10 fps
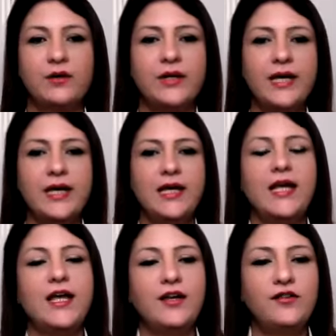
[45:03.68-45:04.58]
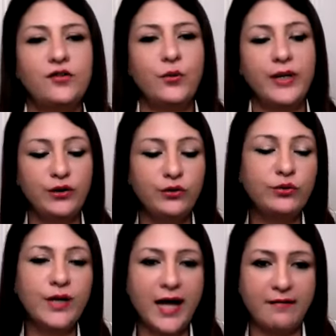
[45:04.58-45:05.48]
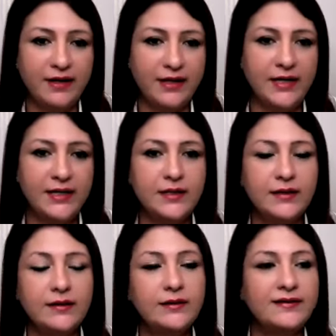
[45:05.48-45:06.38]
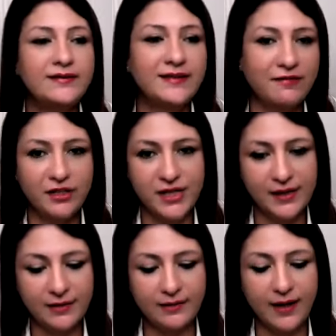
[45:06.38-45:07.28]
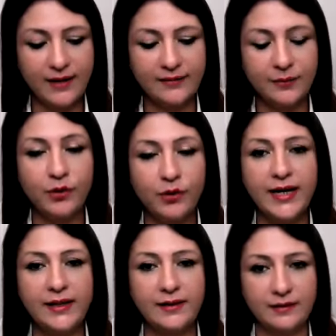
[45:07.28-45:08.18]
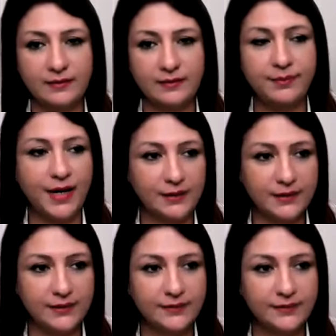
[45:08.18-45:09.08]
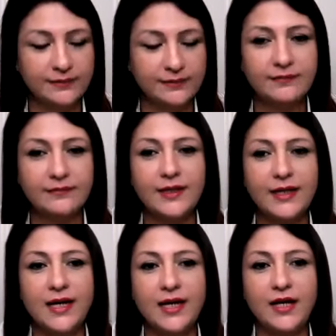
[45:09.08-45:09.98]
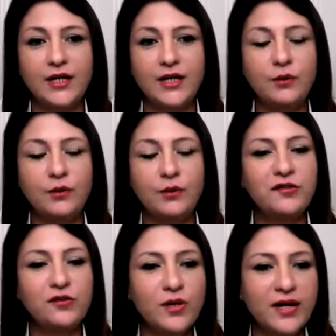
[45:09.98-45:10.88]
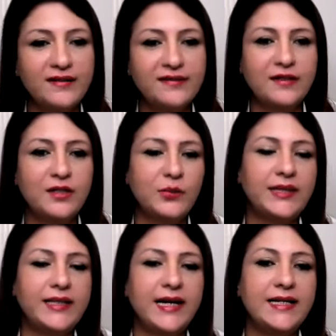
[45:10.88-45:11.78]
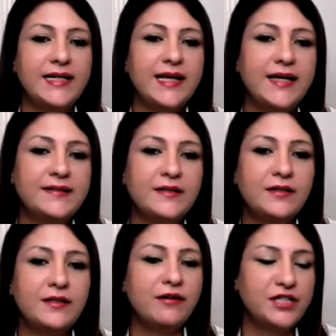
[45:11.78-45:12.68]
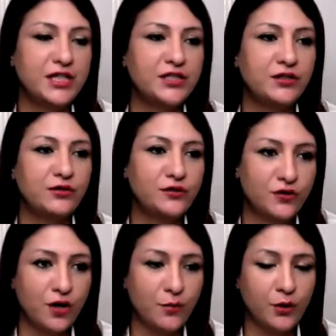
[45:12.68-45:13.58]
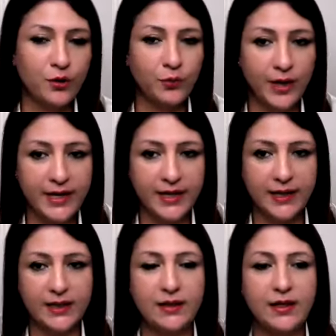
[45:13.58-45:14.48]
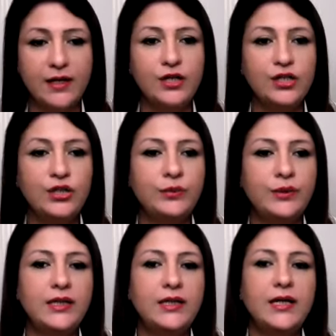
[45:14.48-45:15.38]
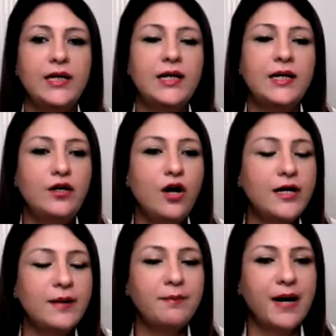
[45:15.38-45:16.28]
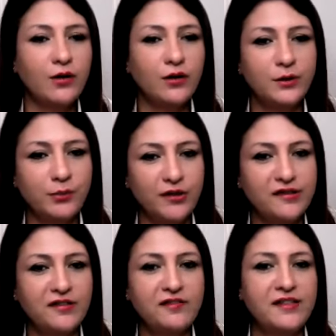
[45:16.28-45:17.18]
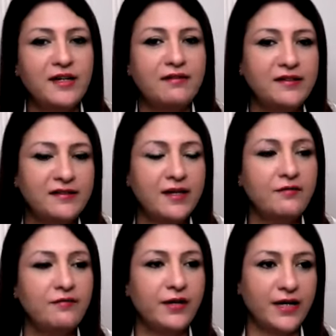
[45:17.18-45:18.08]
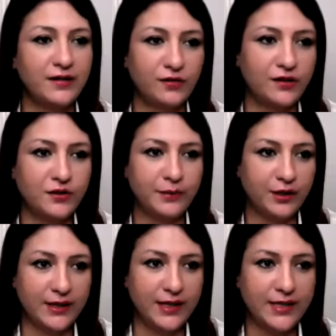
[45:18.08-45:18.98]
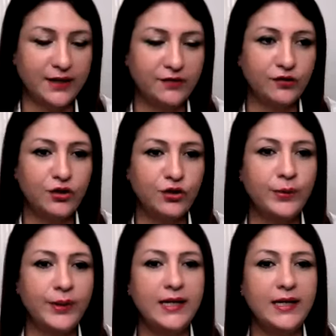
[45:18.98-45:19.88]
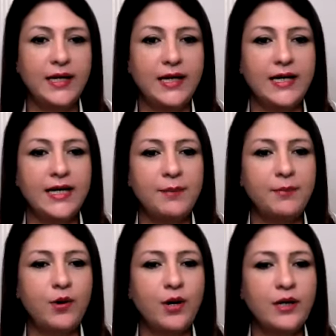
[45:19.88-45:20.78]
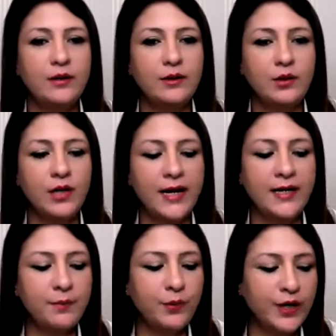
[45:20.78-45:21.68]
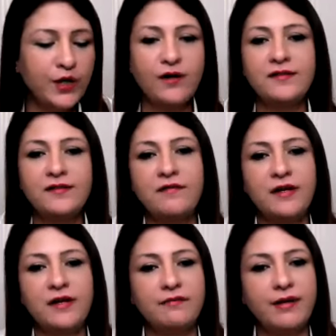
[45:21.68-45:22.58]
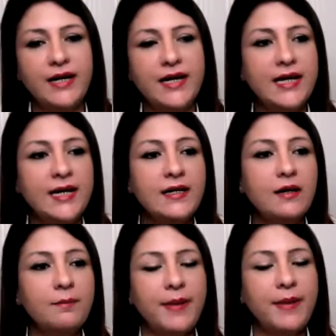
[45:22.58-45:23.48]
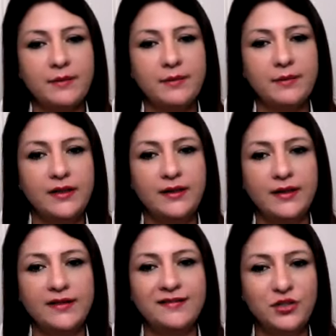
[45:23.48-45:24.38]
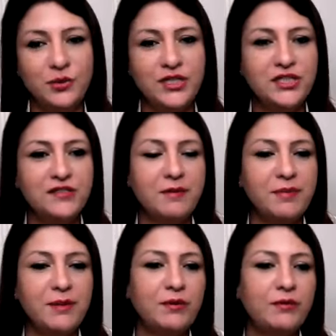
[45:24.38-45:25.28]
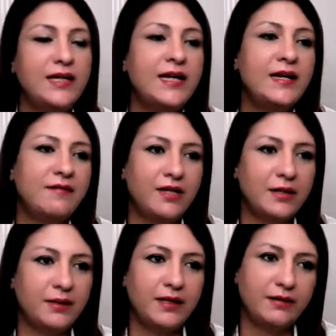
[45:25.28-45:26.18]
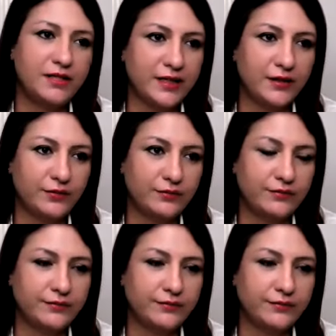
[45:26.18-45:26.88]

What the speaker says: Okay, so when you have an internal self-rejector as a protector part, you'll be so concerned with getting the external rejection to stop or avoiding it, you will not embark on the process of self-discovery so as to be authentic. So you will keep on, you end up putting yourself in very incompatible situations that people will inevitably reject you